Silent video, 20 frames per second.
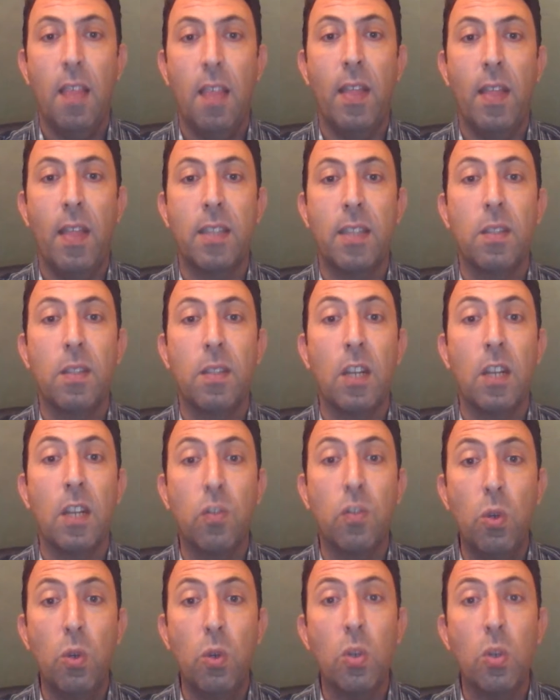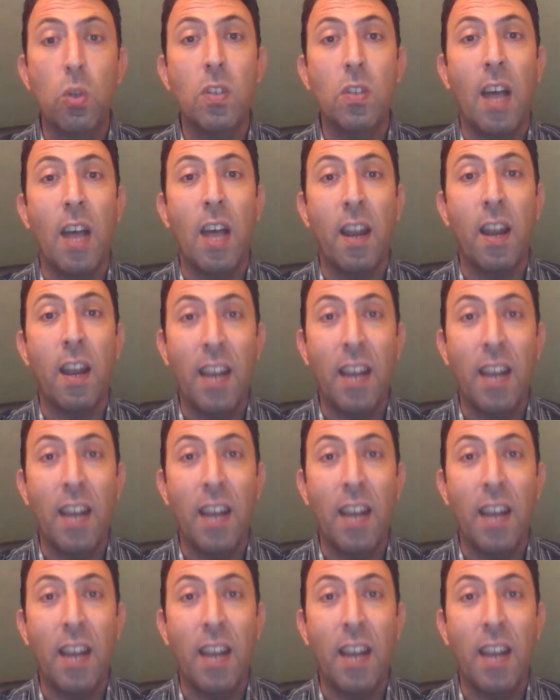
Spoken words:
that transfusions are